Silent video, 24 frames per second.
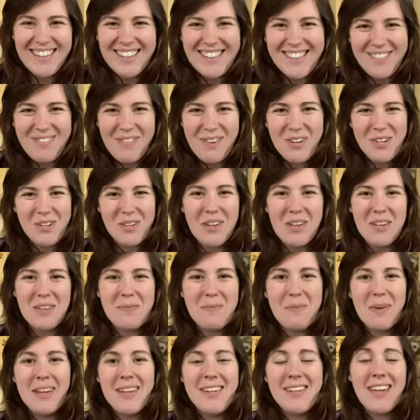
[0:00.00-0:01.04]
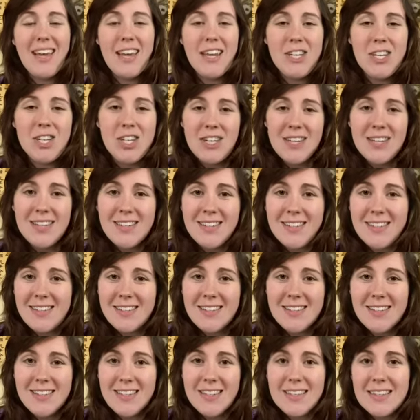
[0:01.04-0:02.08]
especially because my intention is to
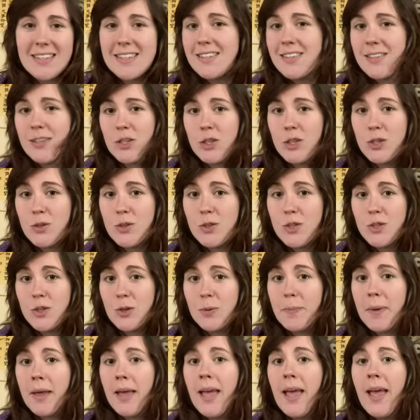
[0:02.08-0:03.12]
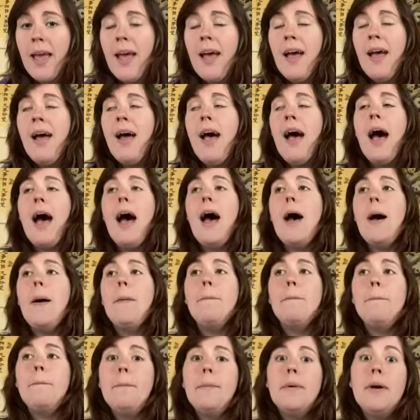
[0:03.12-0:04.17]
stick this on YouTube.
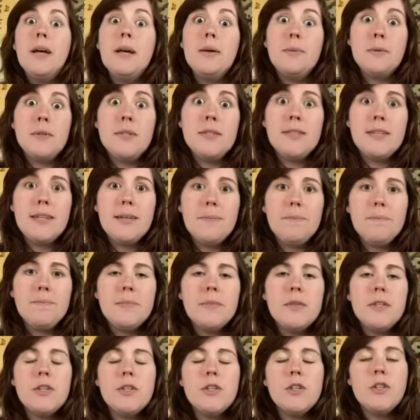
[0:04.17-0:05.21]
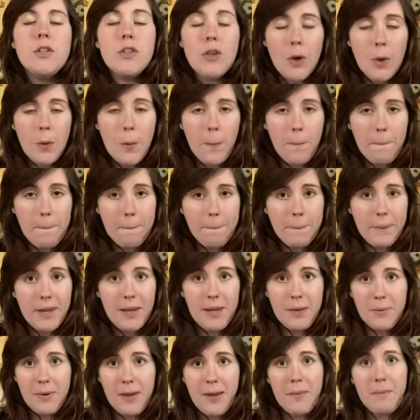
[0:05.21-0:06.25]
Um, but we'll see. So
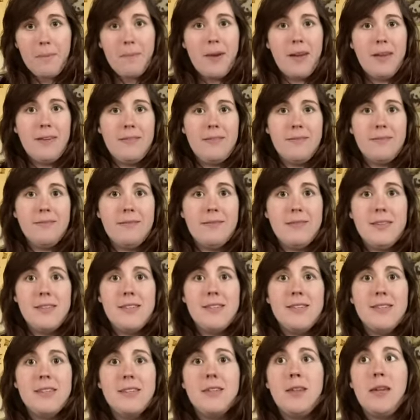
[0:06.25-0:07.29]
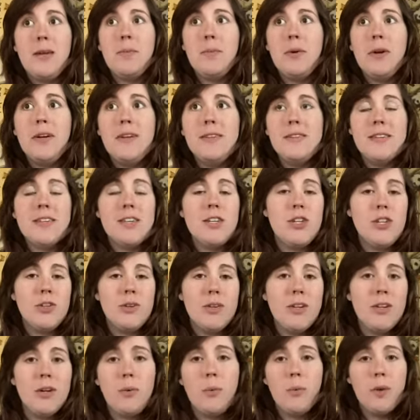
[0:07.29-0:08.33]
anyway, my disclaimer is because you'll
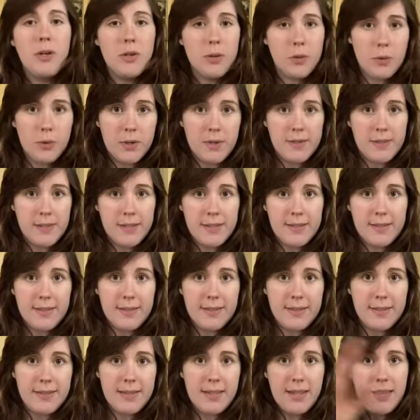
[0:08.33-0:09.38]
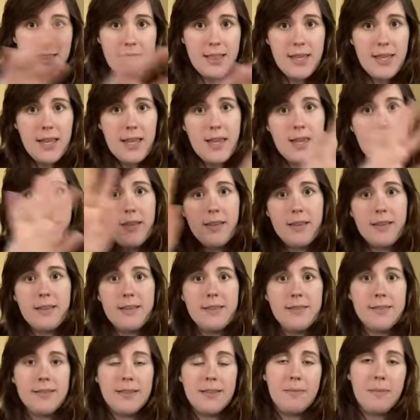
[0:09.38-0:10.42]
hear weird noises and see
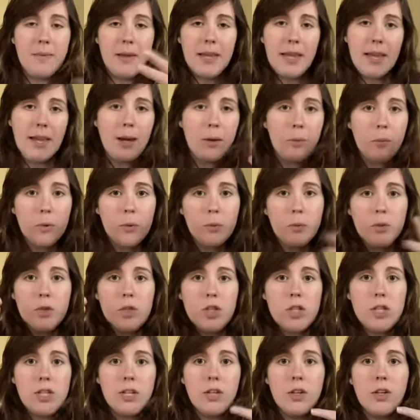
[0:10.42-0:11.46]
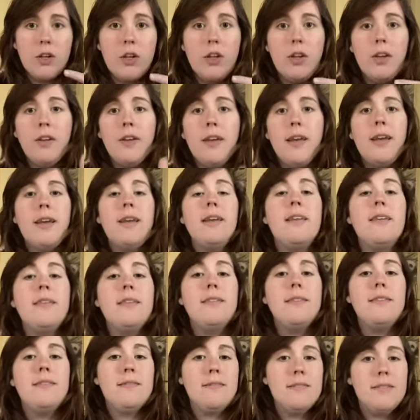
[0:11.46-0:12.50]
things and my camera will jiggle
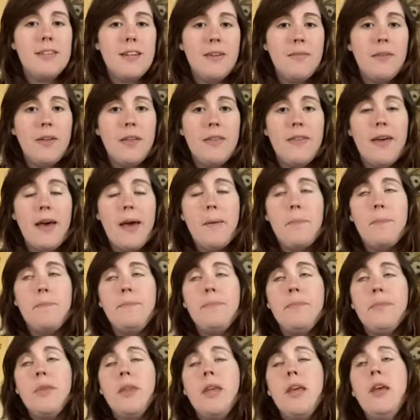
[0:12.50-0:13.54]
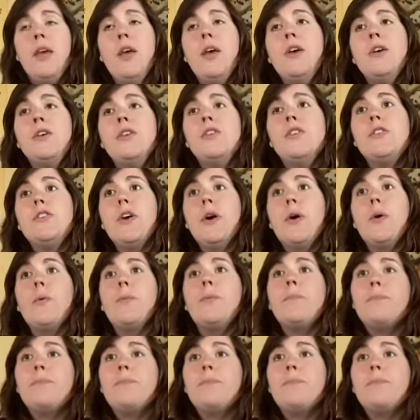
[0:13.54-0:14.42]
and stuff like that. So